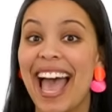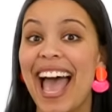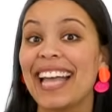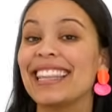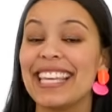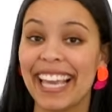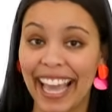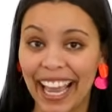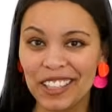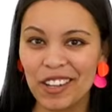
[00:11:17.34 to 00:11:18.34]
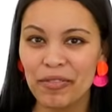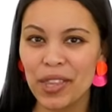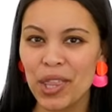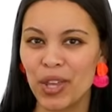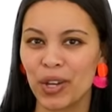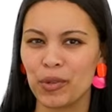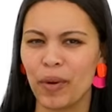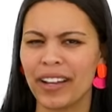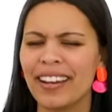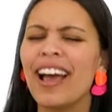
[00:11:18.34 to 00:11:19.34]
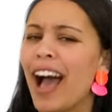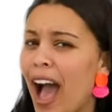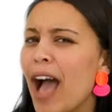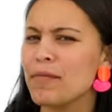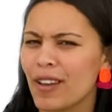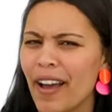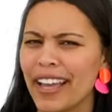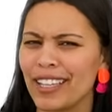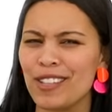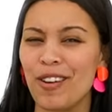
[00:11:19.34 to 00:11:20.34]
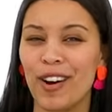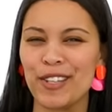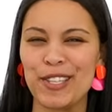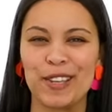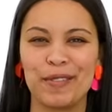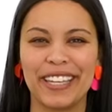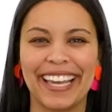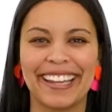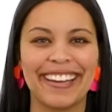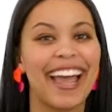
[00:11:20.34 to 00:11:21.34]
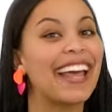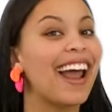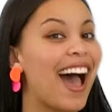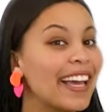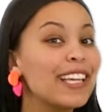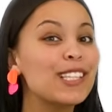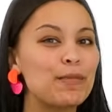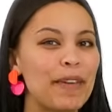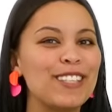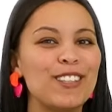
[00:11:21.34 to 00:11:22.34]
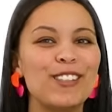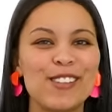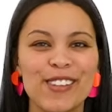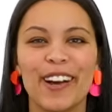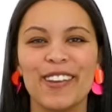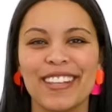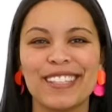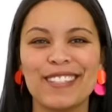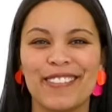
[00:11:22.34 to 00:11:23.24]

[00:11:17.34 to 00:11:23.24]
At the end of the third one, I'm going to ask you again, and I expect you to know this